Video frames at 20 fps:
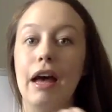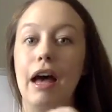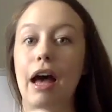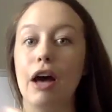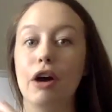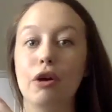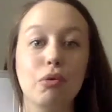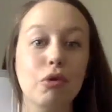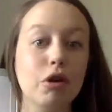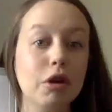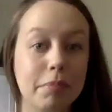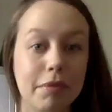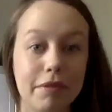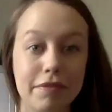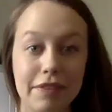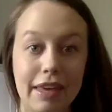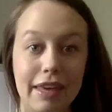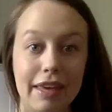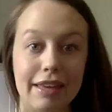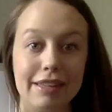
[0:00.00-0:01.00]
a group of
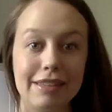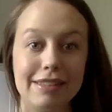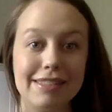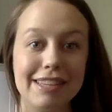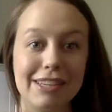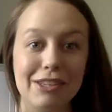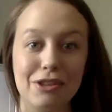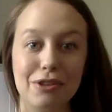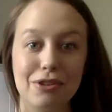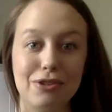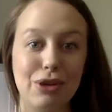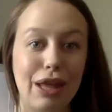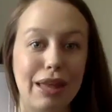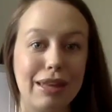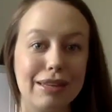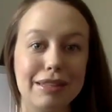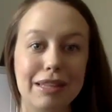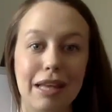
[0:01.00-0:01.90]
kids that you're telling